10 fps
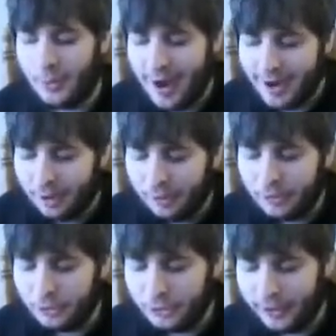You add all
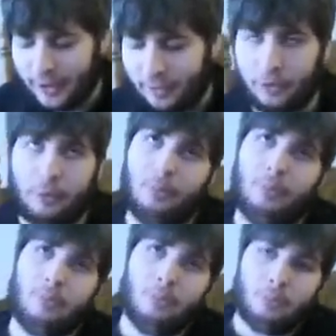those together,
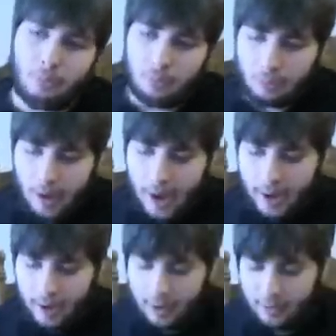
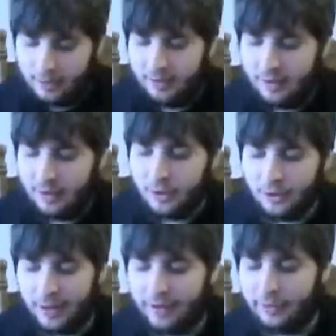and
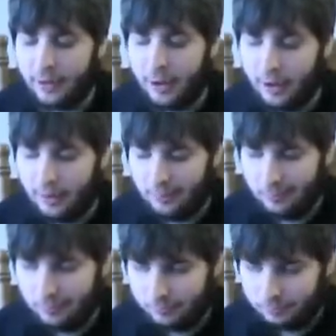you're left, and
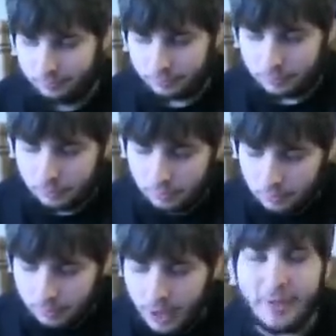
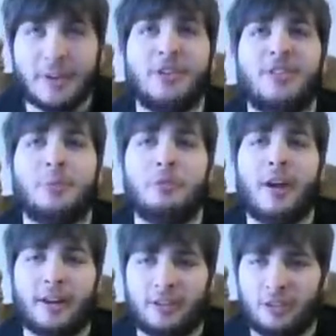then you
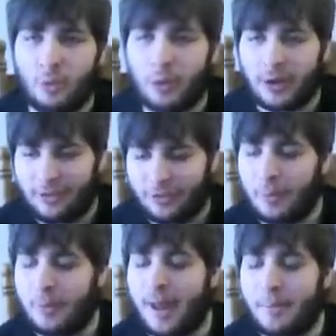subtract 20
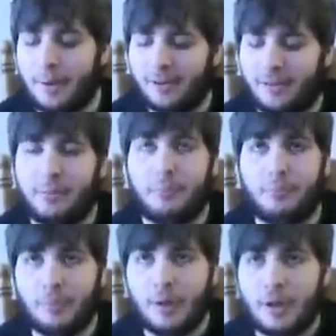from that because
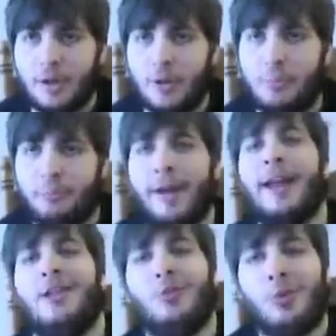you
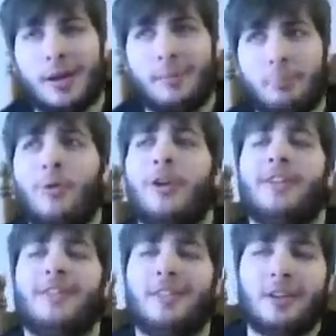pay 20
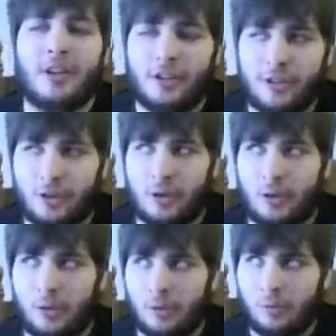points
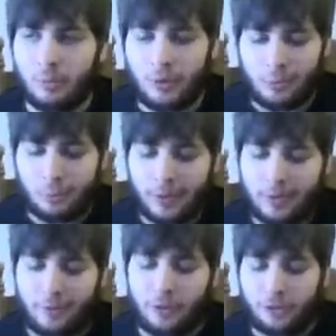when you play
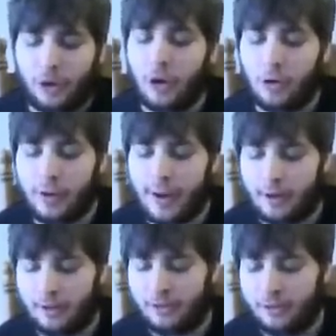the first card
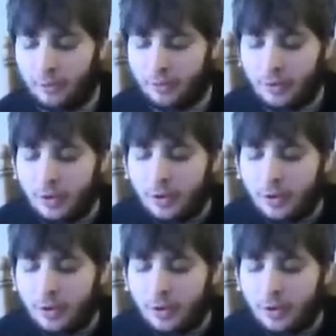in a suit.